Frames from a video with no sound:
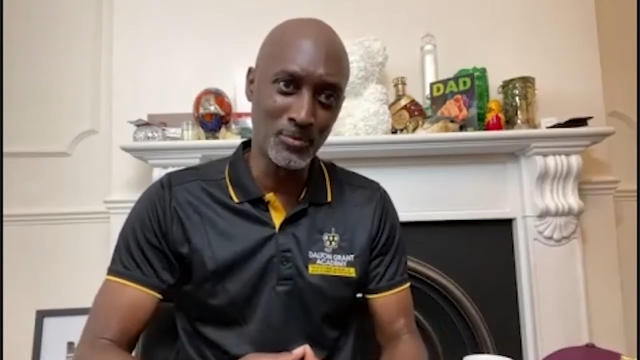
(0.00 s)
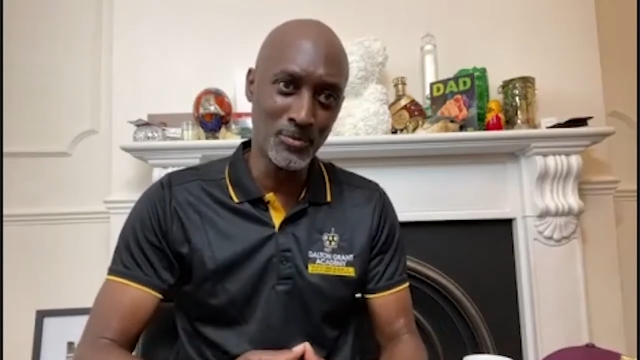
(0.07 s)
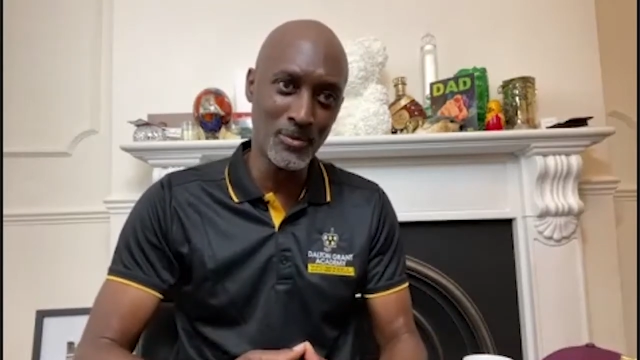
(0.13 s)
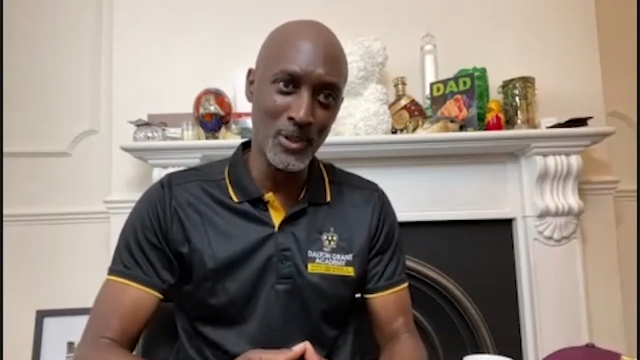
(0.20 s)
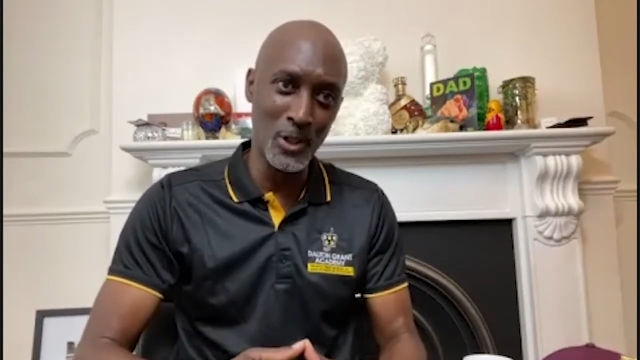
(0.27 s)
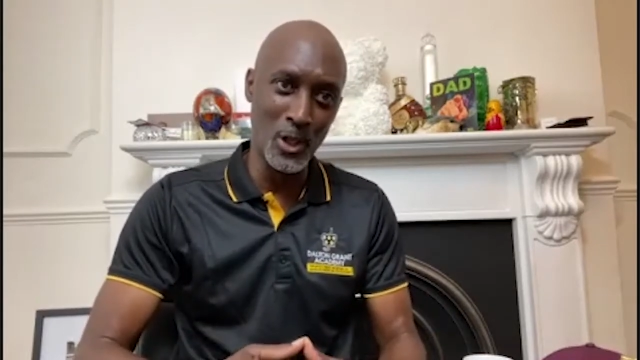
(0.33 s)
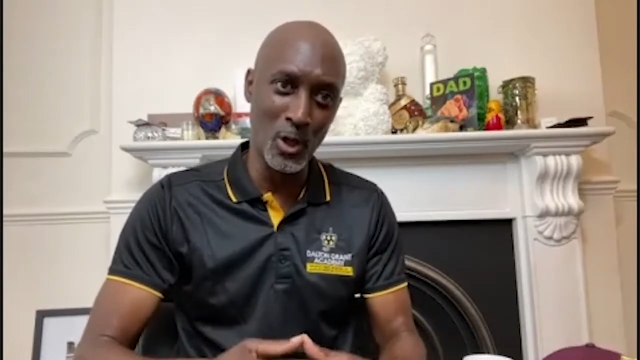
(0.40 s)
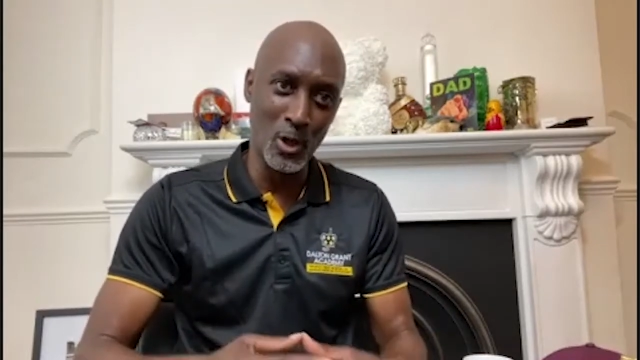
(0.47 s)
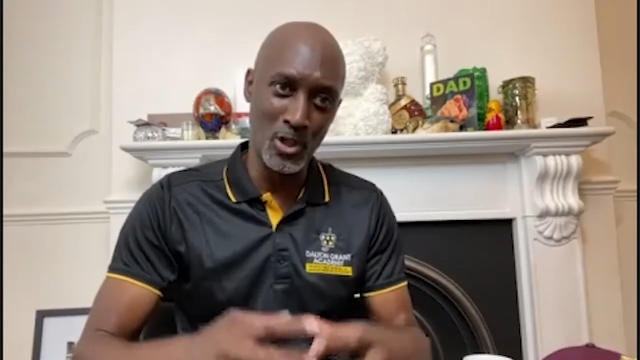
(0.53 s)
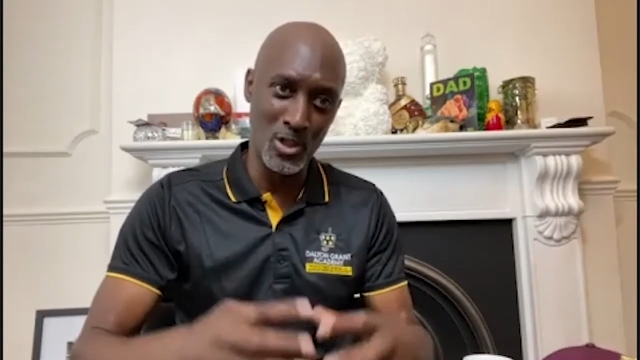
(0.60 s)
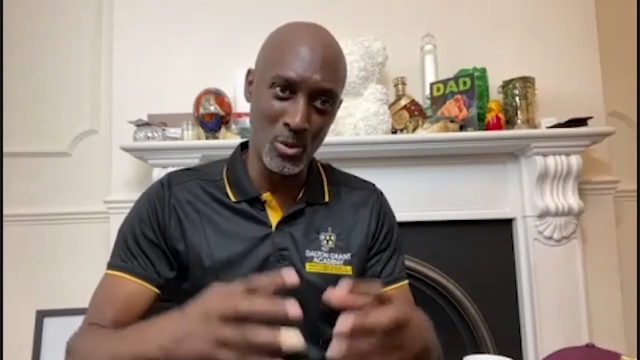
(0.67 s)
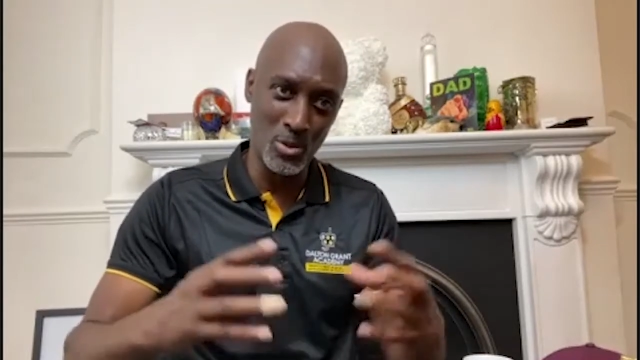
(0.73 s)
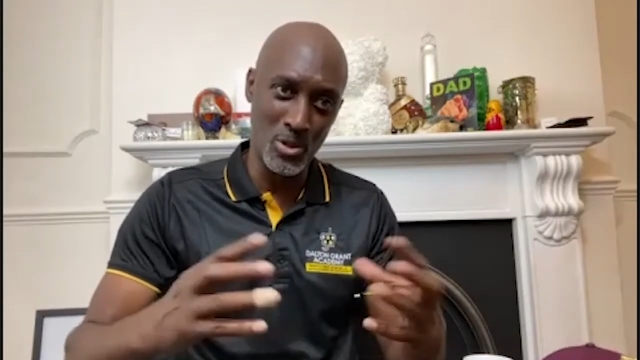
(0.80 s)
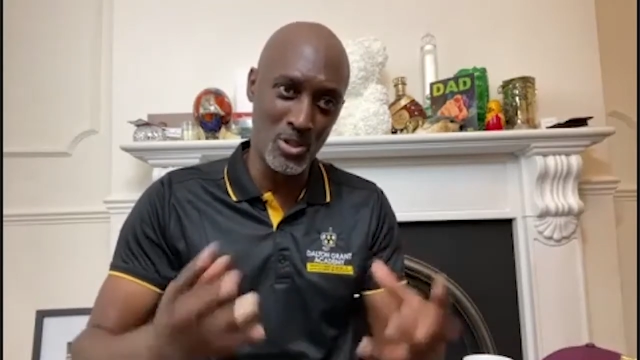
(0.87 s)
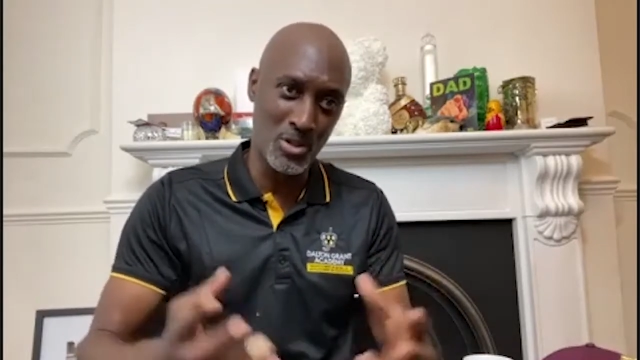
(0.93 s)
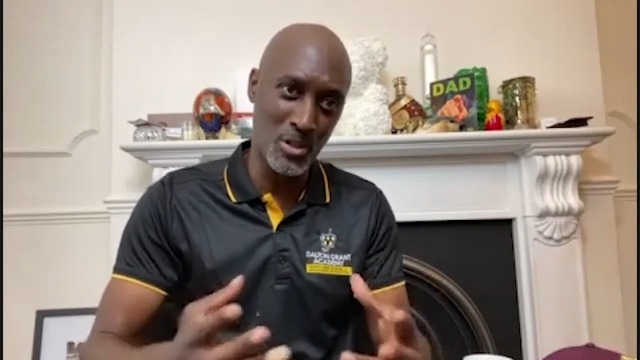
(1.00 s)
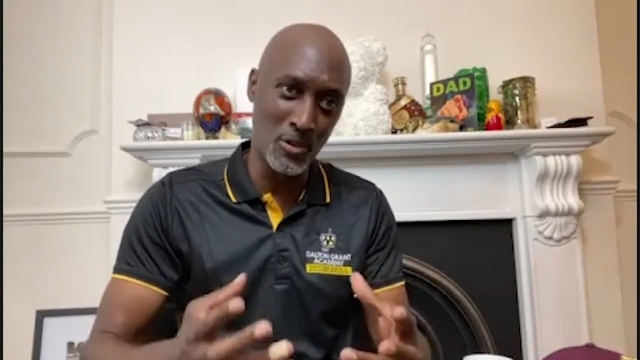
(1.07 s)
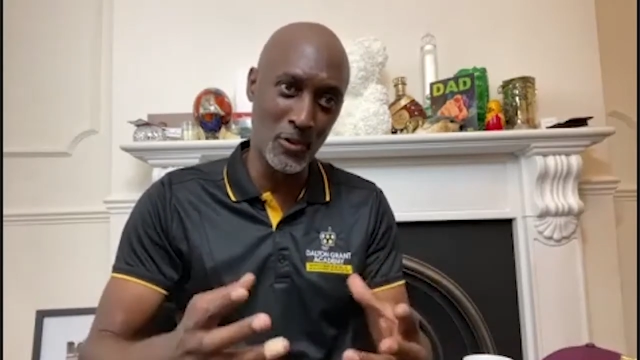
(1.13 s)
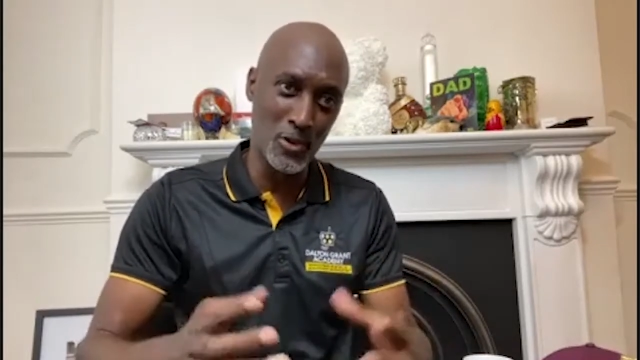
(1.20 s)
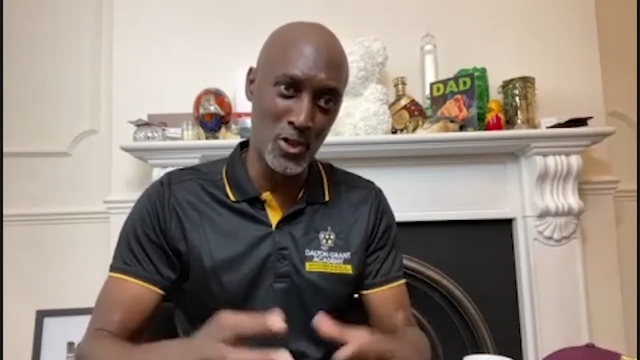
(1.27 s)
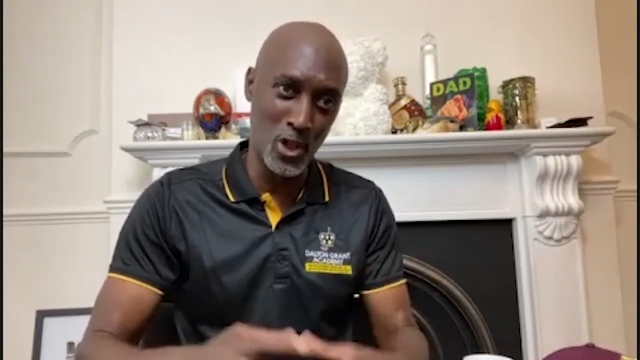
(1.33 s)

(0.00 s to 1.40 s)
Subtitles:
You know, because it was a different